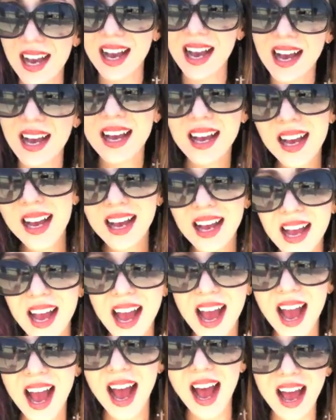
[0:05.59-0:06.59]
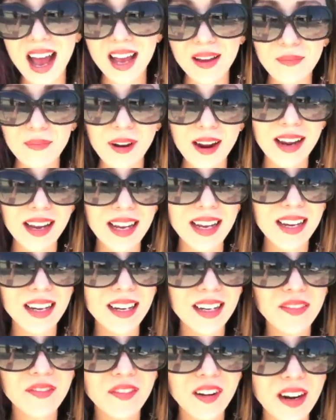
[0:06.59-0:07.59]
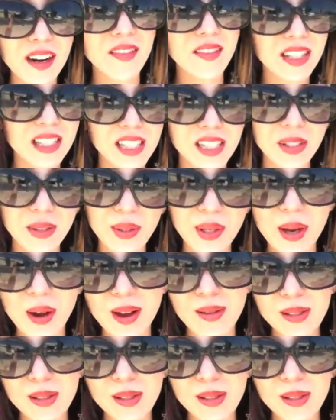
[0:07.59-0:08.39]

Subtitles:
I'm right here in front of the studio.